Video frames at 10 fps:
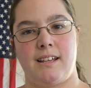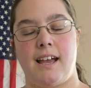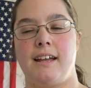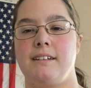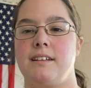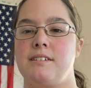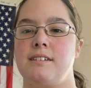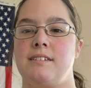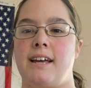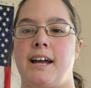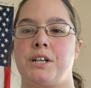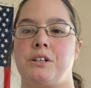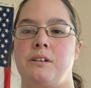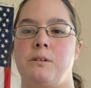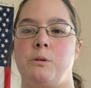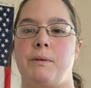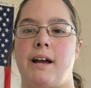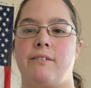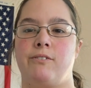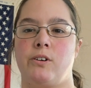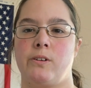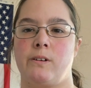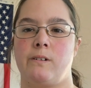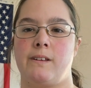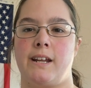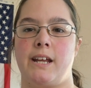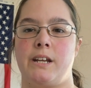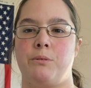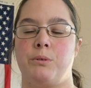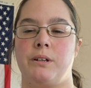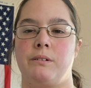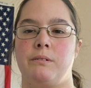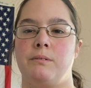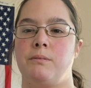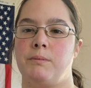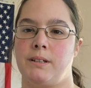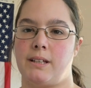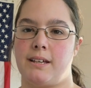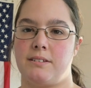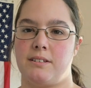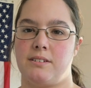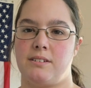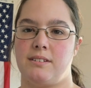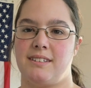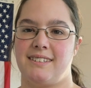And does this actually go back further than anyone realizes?